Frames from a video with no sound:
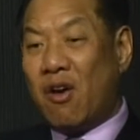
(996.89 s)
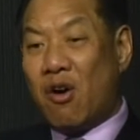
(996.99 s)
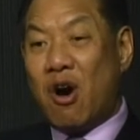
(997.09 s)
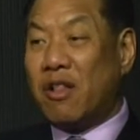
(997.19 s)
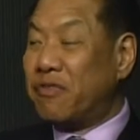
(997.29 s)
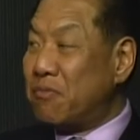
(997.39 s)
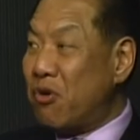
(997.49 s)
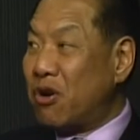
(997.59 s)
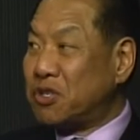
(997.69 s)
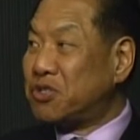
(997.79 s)
all of the
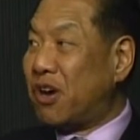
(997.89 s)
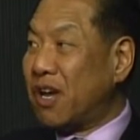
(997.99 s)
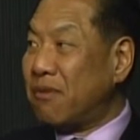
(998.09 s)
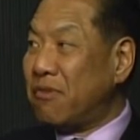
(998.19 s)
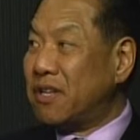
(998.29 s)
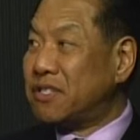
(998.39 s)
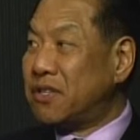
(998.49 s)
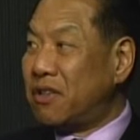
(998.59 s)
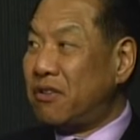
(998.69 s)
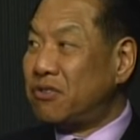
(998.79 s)
mortgage documents and
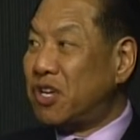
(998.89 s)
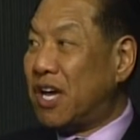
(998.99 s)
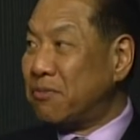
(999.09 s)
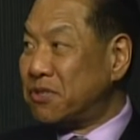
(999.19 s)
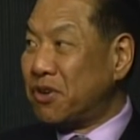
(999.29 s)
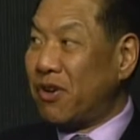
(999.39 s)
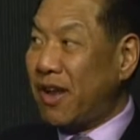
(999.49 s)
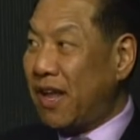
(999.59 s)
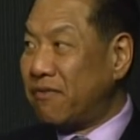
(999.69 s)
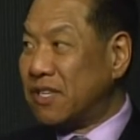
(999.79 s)
the loan documents are going
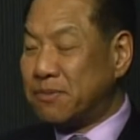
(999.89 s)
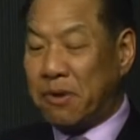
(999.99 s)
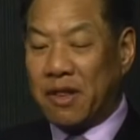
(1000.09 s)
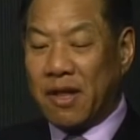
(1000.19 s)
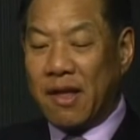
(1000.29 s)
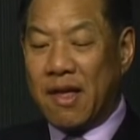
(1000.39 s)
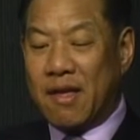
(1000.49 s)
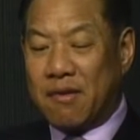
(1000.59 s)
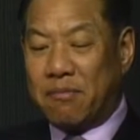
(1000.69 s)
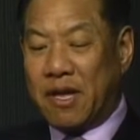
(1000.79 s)
to have the spelling
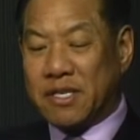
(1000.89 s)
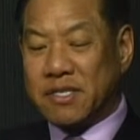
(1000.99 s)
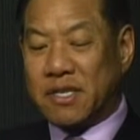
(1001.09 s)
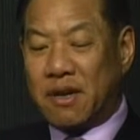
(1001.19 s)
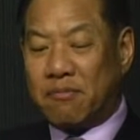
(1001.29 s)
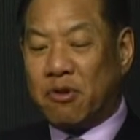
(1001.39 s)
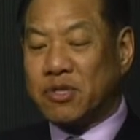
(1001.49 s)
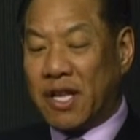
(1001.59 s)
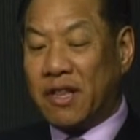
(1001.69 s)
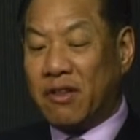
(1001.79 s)
based most
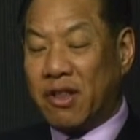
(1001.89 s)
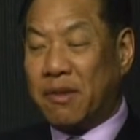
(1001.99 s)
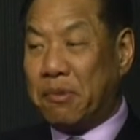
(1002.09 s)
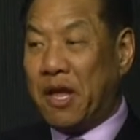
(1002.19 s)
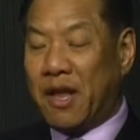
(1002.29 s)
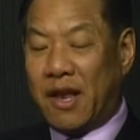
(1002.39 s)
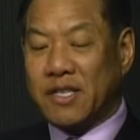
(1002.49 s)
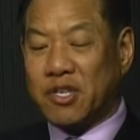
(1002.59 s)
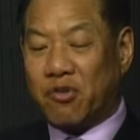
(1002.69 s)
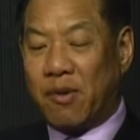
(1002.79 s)
likely on the
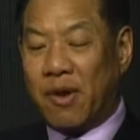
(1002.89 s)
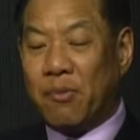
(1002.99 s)
P&S agreement.